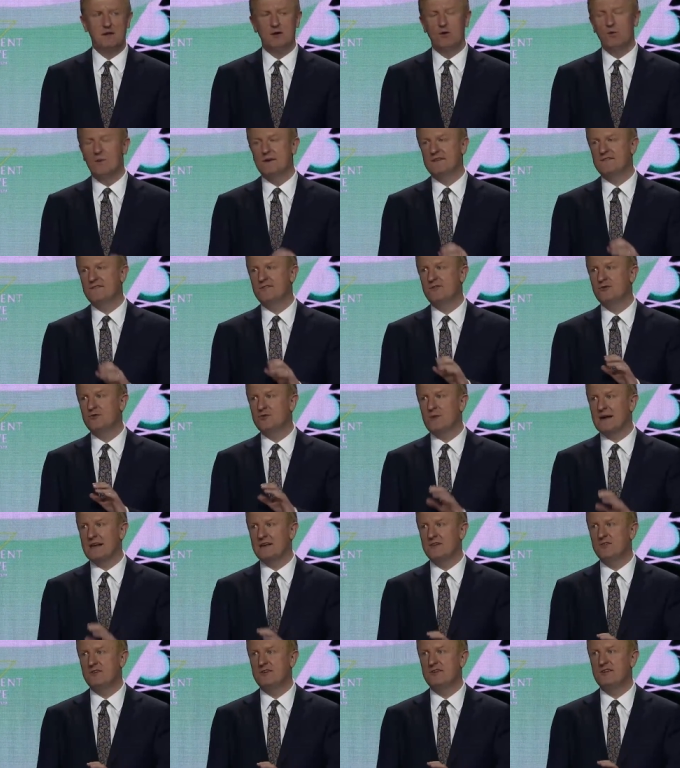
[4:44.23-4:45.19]
which
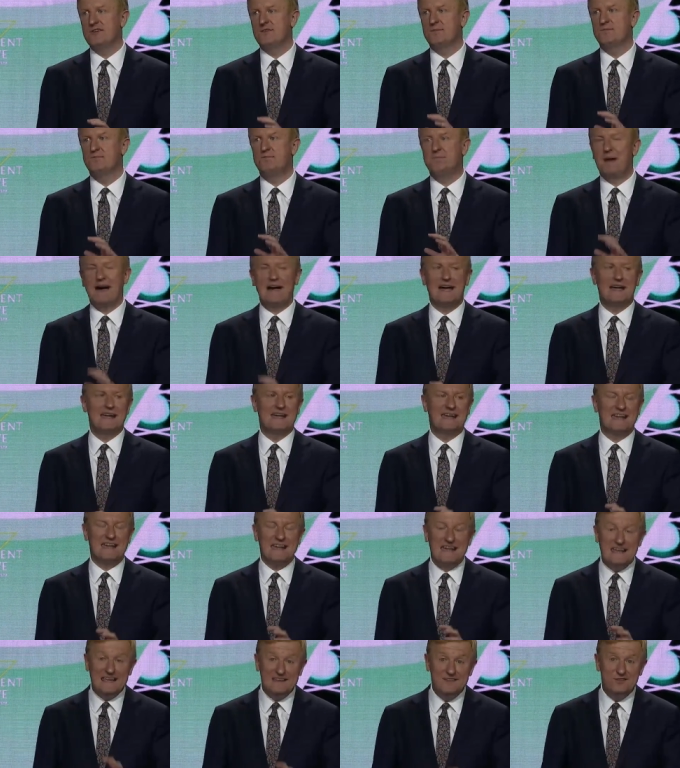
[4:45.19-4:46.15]
stretches back
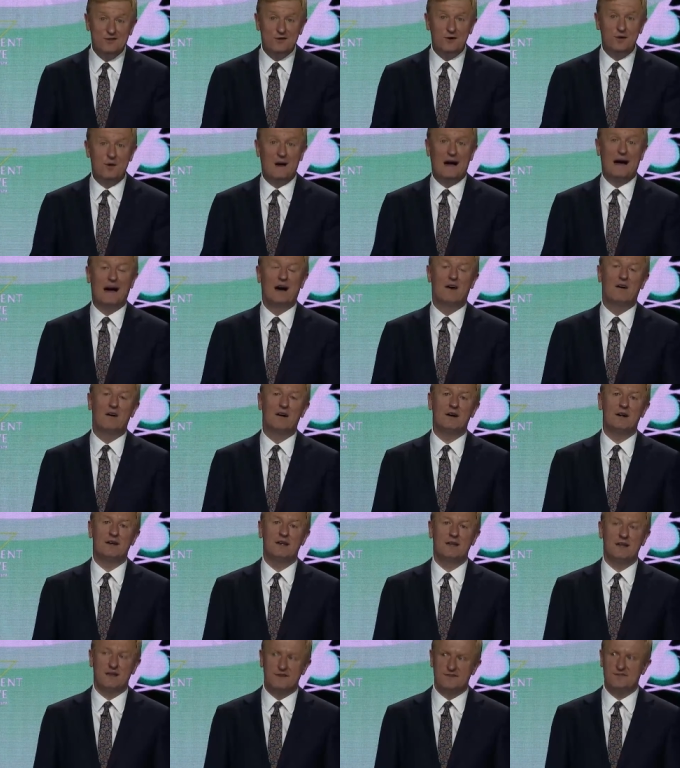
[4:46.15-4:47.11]
into our
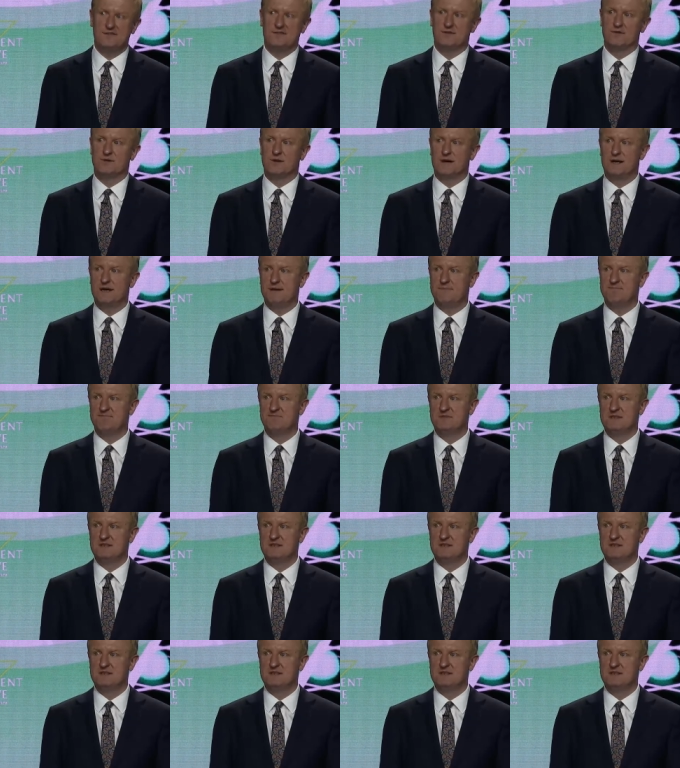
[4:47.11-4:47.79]
history.